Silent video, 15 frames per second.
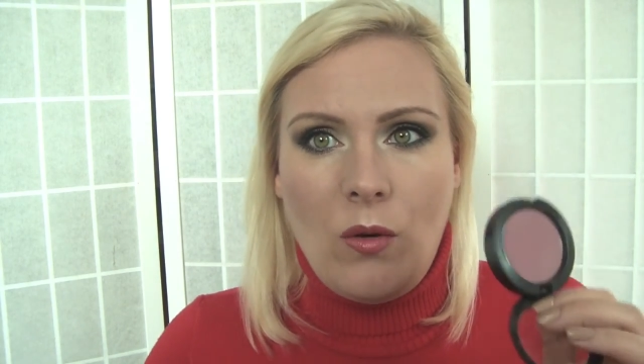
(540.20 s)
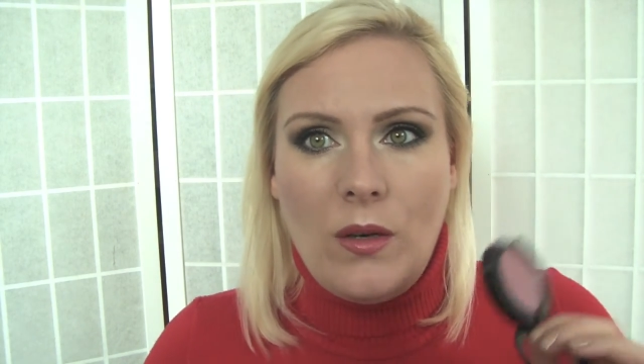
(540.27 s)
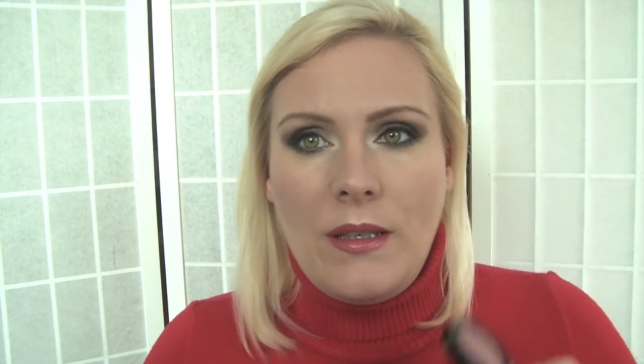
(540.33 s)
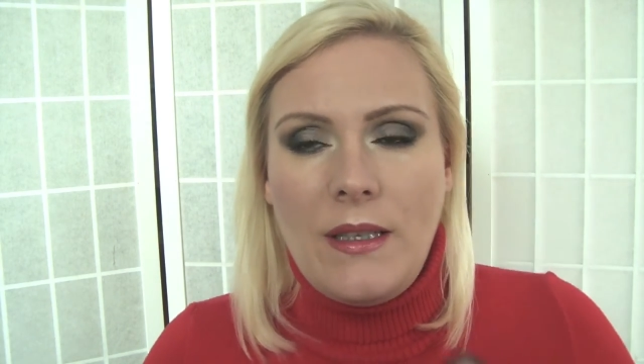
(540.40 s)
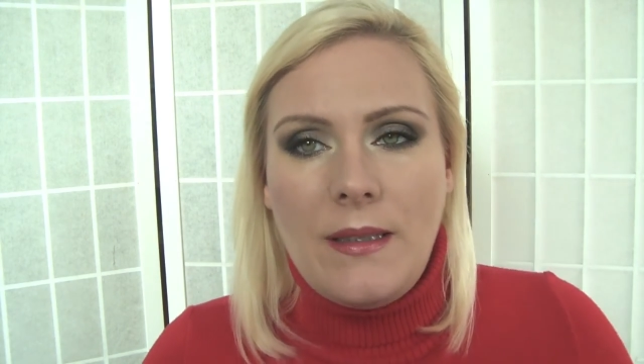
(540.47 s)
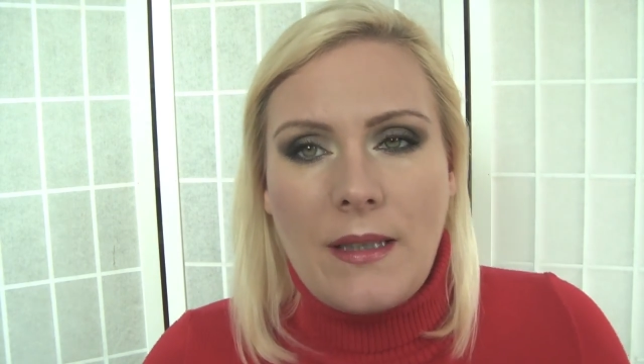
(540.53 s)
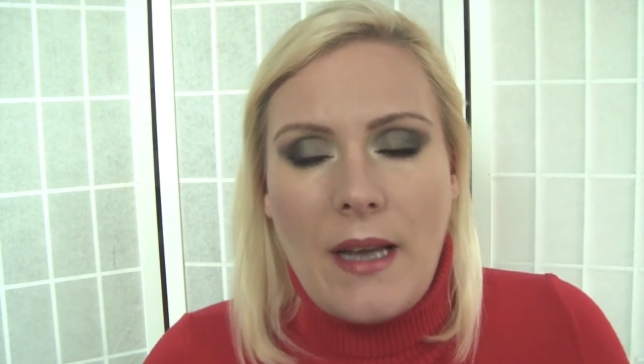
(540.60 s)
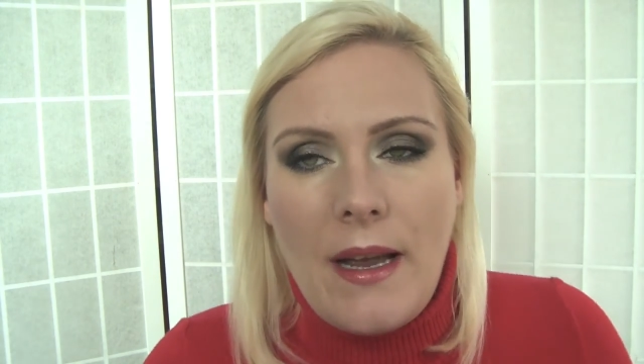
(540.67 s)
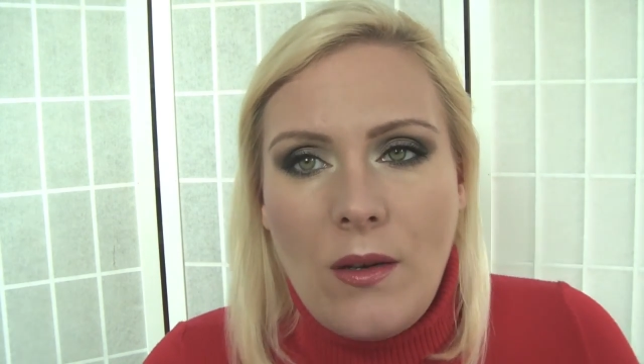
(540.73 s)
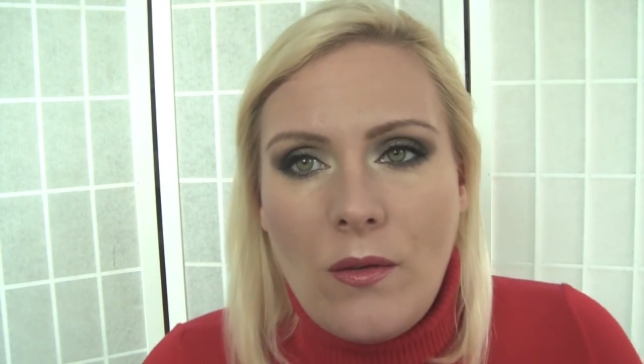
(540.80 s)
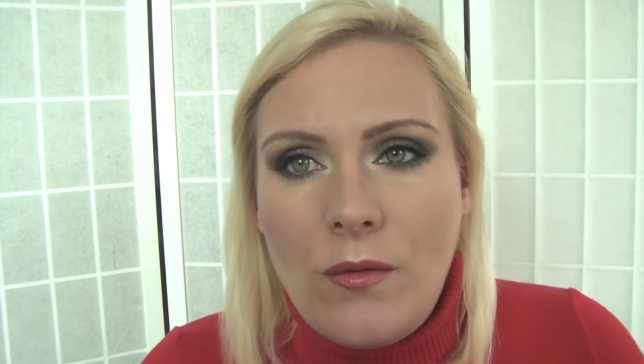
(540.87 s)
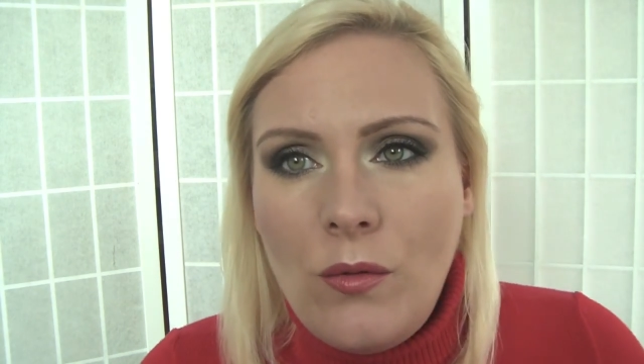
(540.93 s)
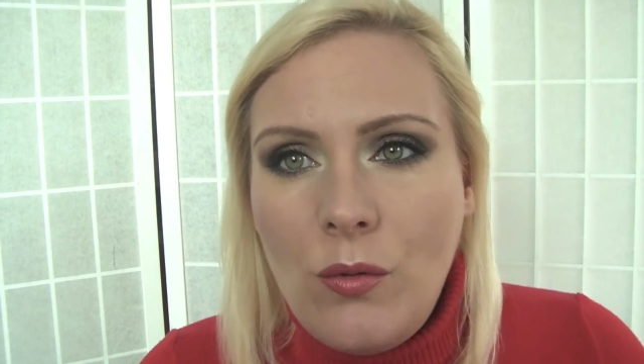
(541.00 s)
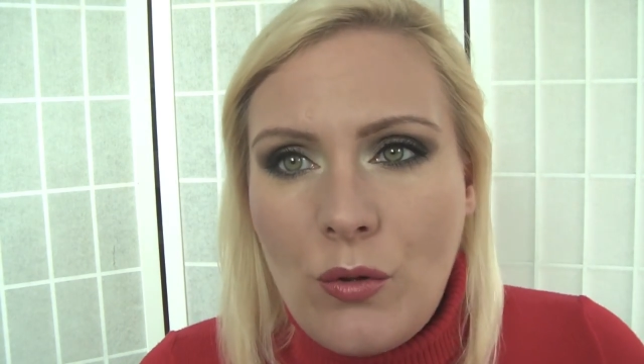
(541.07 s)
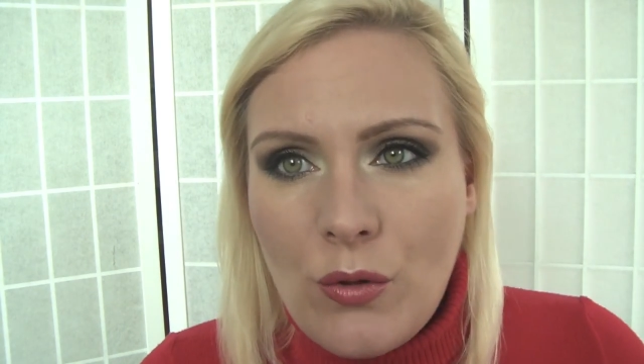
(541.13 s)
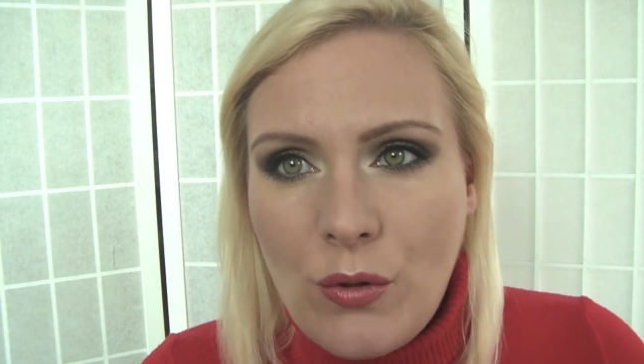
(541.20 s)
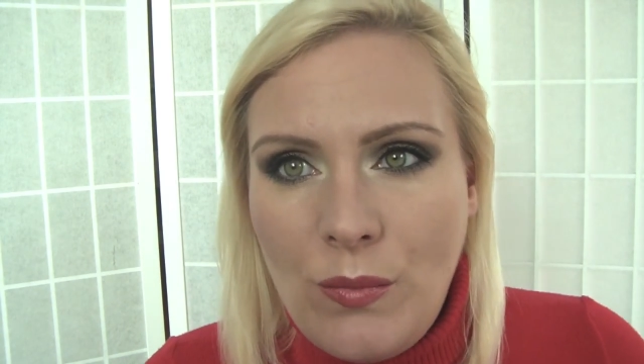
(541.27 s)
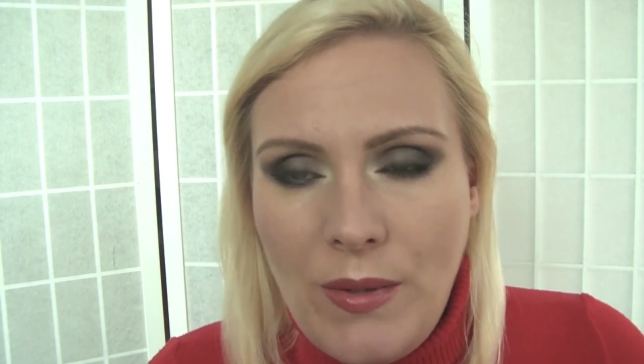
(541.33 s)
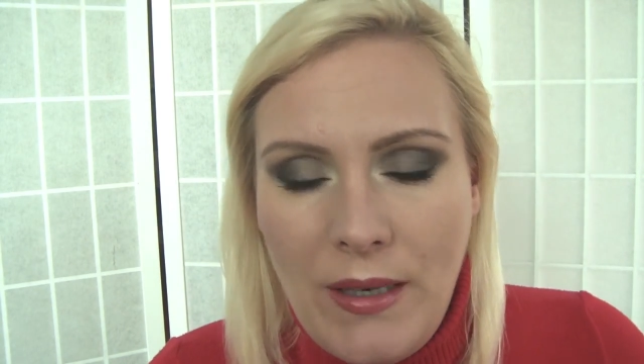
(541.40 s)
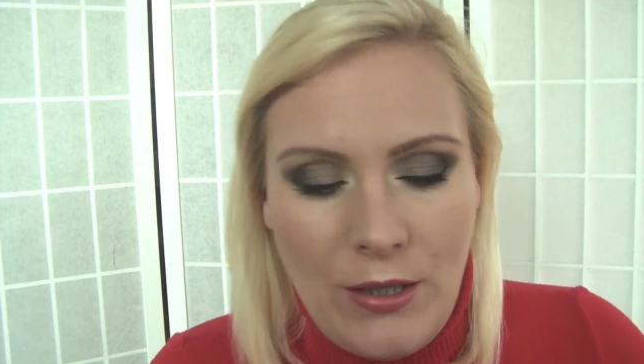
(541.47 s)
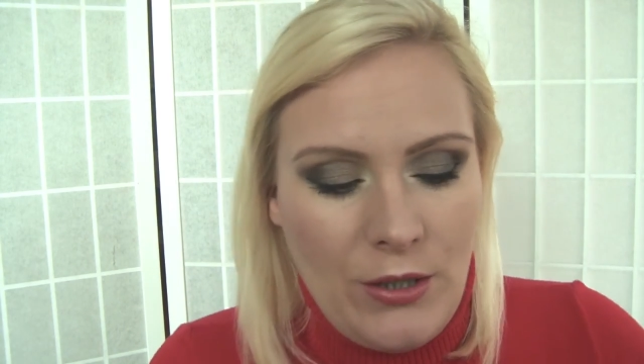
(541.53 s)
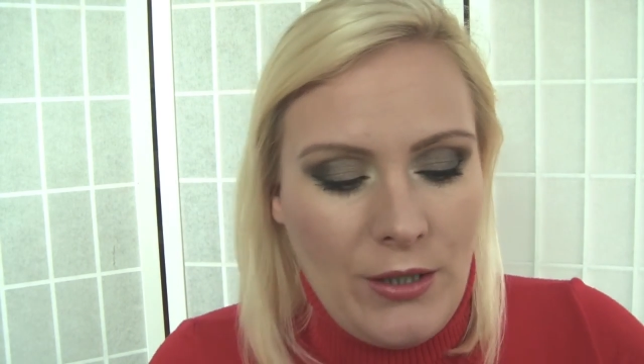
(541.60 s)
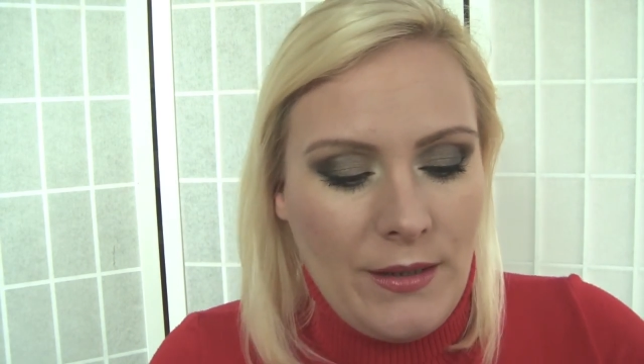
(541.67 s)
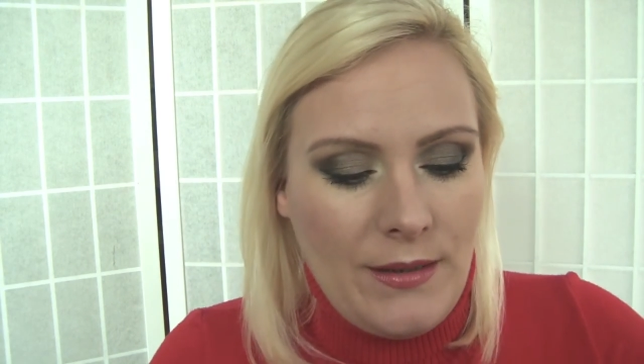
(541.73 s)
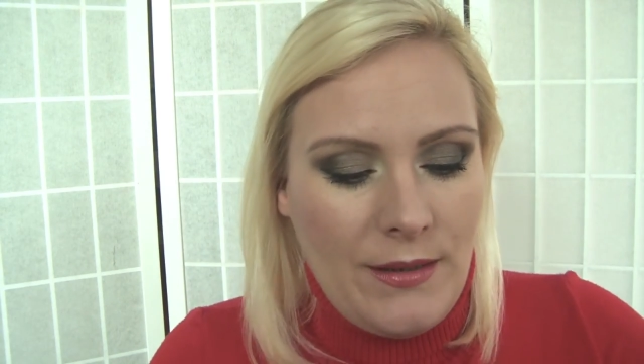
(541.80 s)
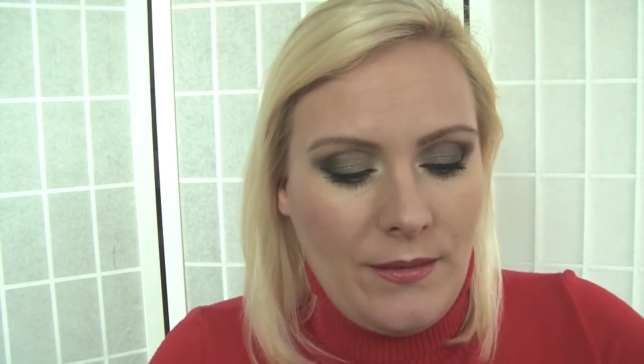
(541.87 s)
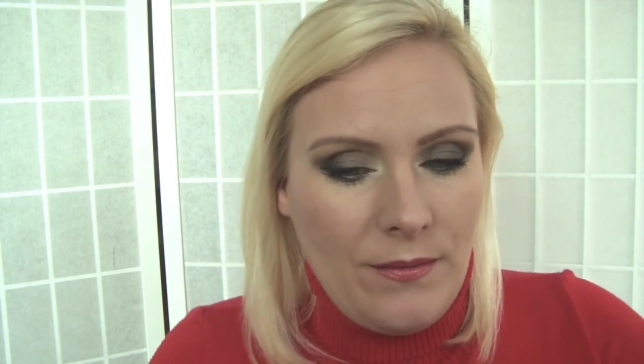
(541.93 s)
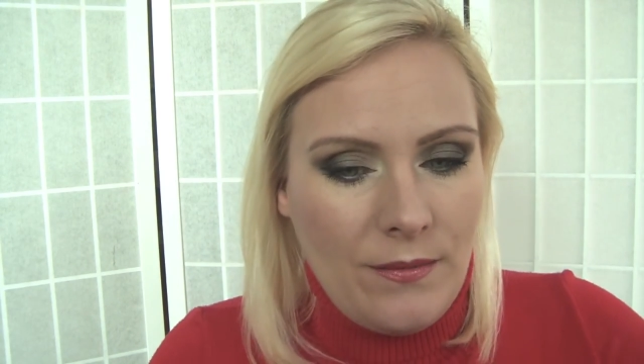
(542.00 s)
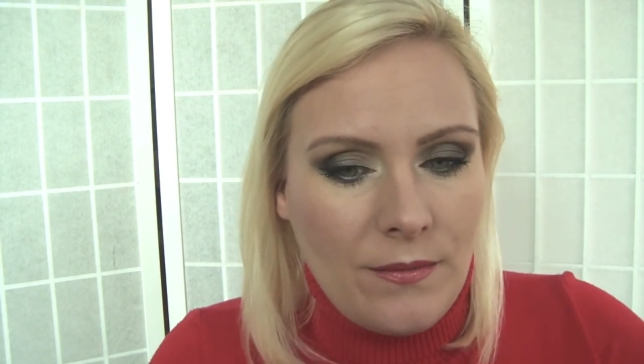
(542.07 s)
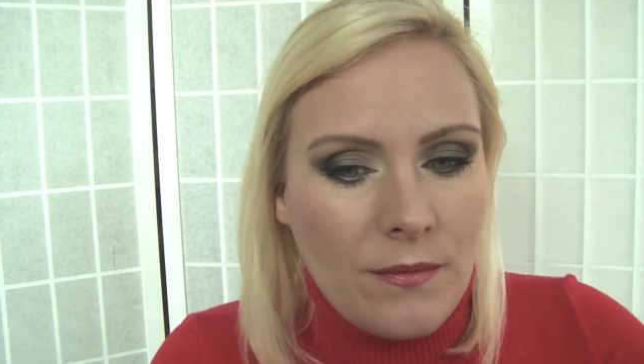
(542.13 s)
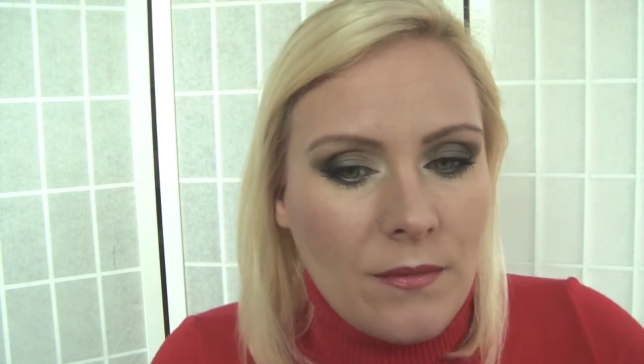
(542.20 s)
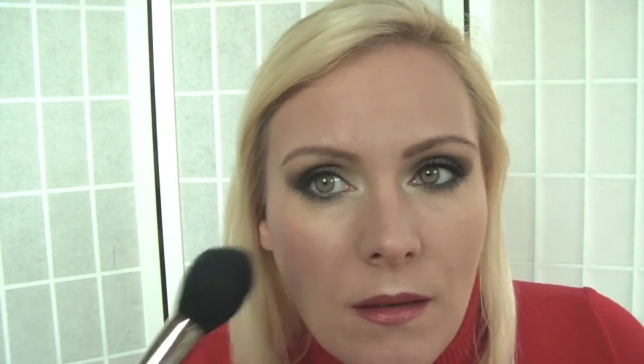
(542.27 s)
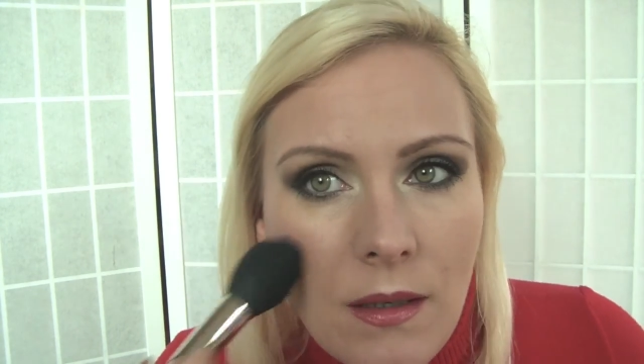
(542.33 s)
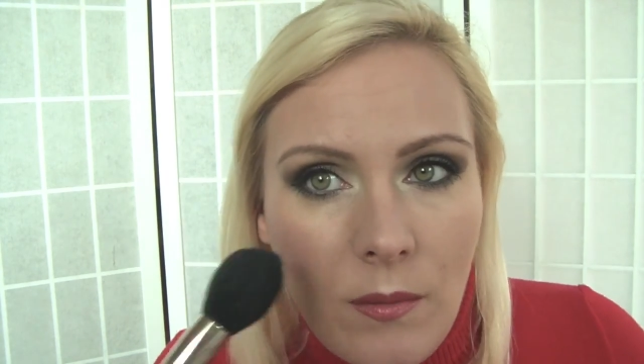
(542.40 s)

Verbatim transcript: for these kind of neutral blushes.